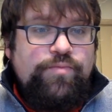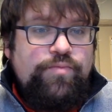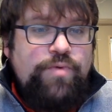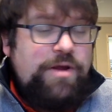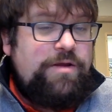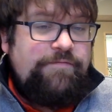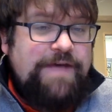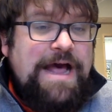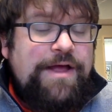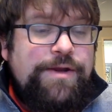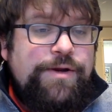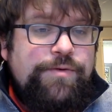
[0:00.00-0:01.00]
really
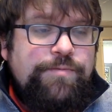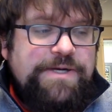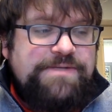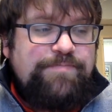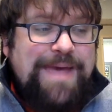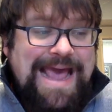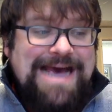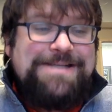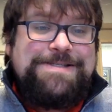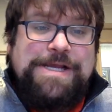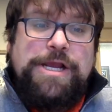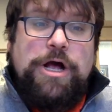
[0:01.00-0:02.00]
valued was
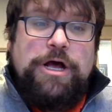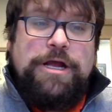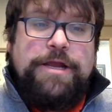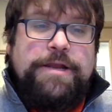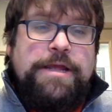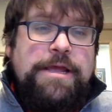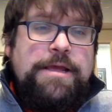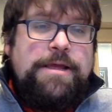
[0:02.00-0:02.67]
passing on